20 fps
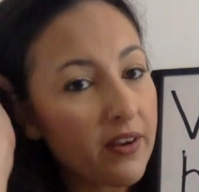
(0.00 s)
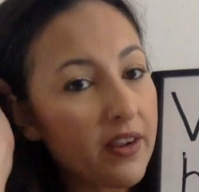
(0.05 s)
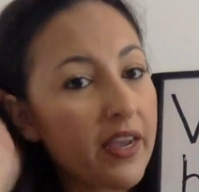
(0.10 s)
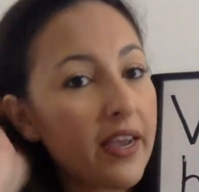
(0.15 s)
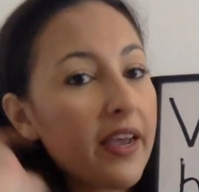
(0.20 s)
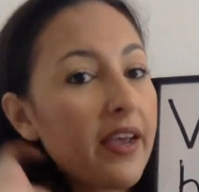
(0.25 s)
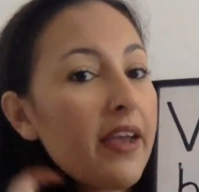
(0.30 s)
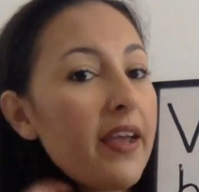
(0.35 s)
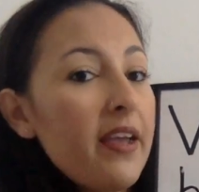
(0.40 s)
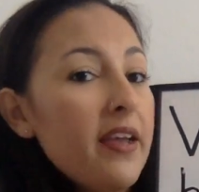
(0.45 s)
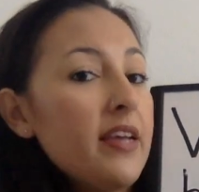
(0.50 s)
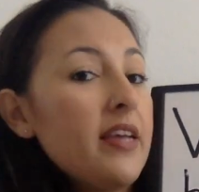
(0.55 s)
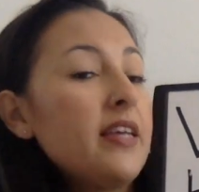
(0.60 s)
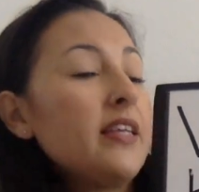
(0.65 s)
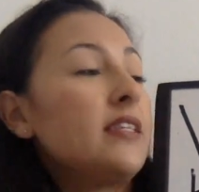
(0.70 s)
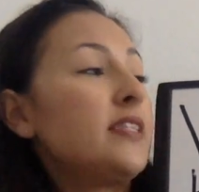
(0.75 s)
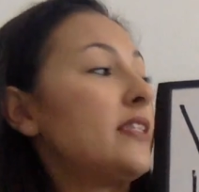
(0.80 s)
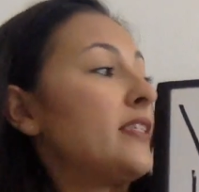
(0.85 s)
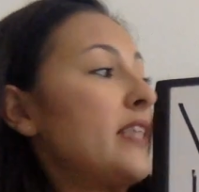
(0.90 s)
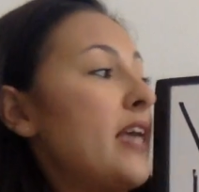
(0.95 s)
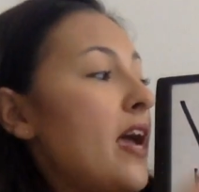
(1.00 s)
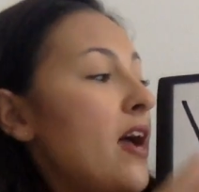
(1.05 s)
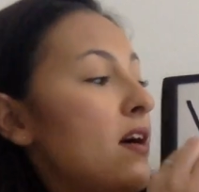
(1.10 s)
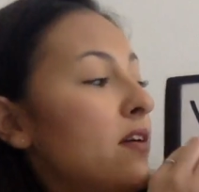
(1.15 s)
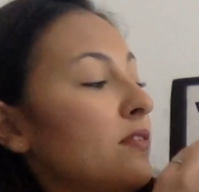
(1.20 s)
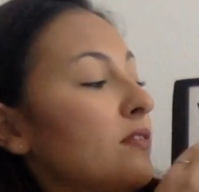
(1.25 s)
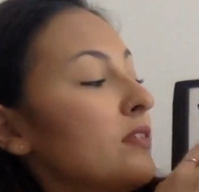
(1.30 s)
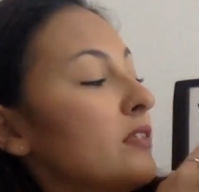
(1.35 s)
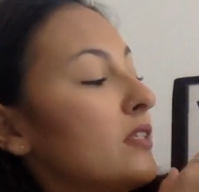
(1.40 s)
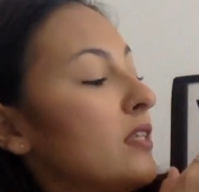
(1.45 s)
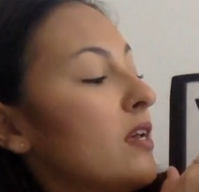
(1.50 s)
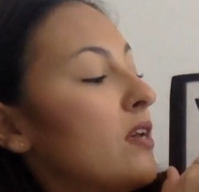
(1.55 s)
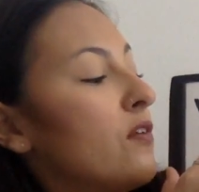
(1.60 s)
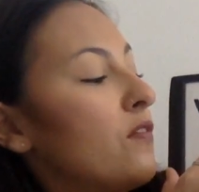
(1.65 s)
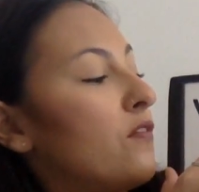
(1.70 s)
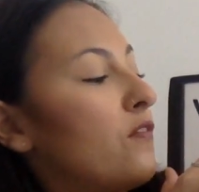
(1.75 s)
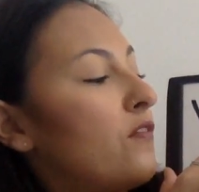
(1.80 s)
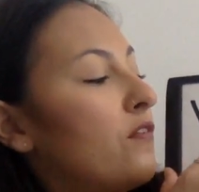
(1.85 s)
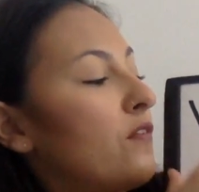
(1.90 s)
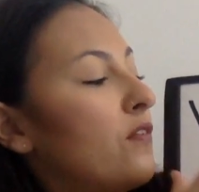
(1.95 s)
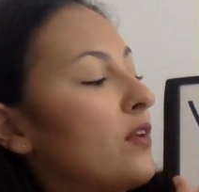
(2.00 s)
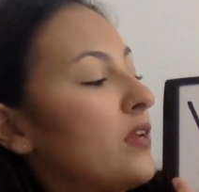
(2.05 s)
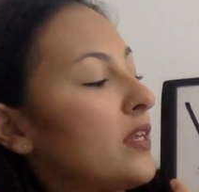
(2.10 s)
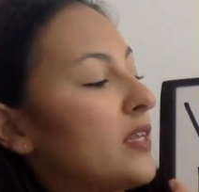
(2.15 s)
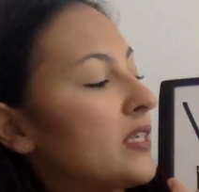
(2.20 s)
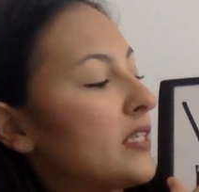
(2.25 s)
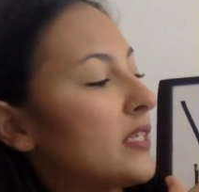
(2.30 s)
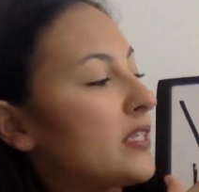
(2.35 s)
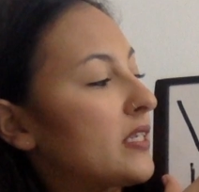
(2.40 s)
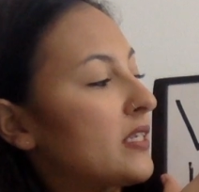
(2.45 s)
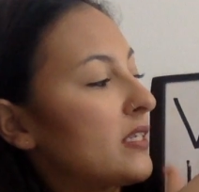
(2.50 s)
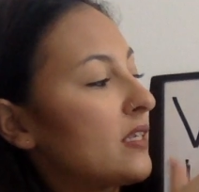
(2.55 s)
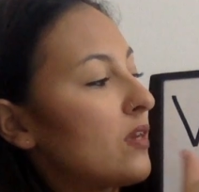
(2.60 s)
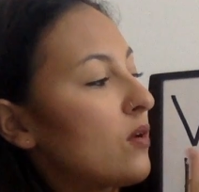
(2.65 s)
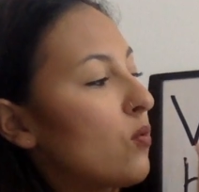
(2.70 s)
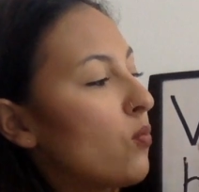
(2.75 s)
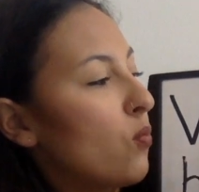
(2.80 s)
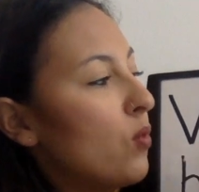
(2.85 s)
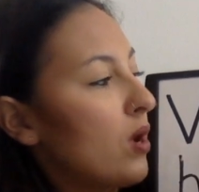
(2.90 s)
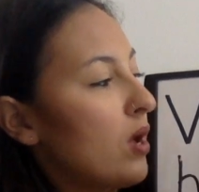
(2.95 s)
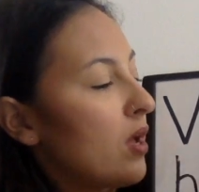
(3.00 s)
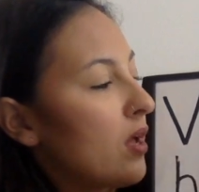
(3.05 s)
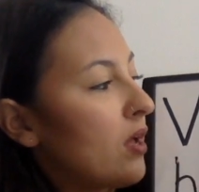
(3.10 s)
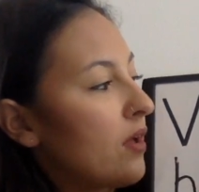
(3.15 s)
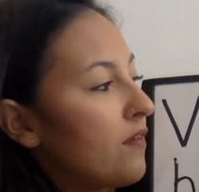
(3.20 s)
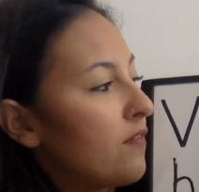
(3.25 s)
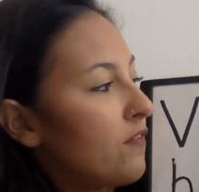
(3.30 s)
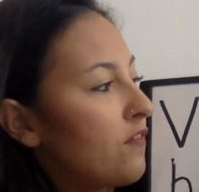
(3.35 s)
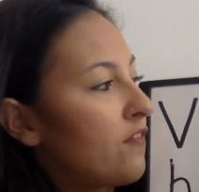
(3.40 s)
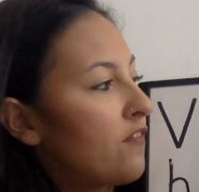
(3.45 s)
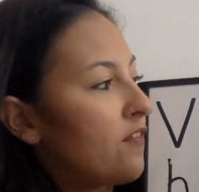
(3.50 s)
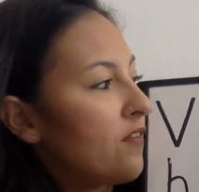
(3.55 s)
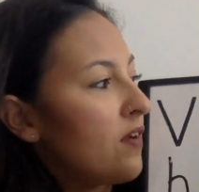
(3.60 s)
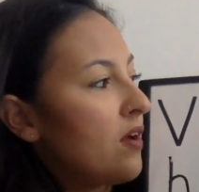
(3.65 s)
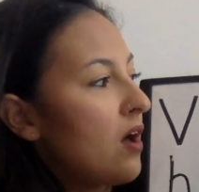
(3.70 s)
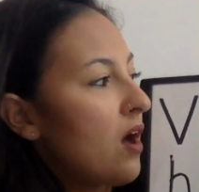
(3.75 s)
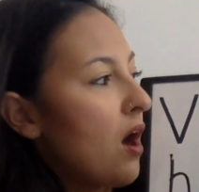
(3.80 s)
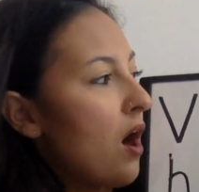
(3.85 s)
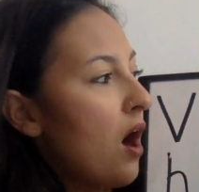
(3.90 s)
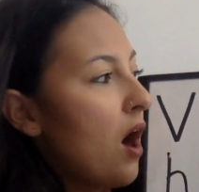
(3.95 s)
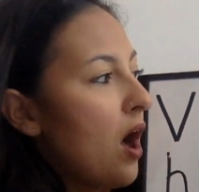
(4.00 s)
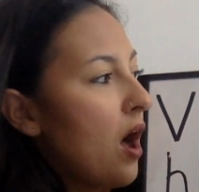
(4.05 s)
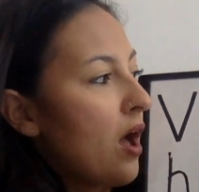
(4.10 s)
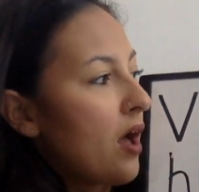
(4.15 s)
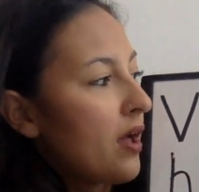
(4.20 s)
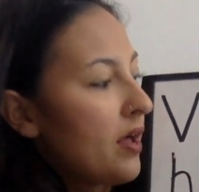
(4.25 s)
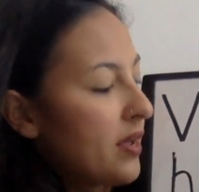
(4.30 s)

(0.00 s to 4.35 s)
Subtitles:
Okay, sounds v, s, w, v, ah,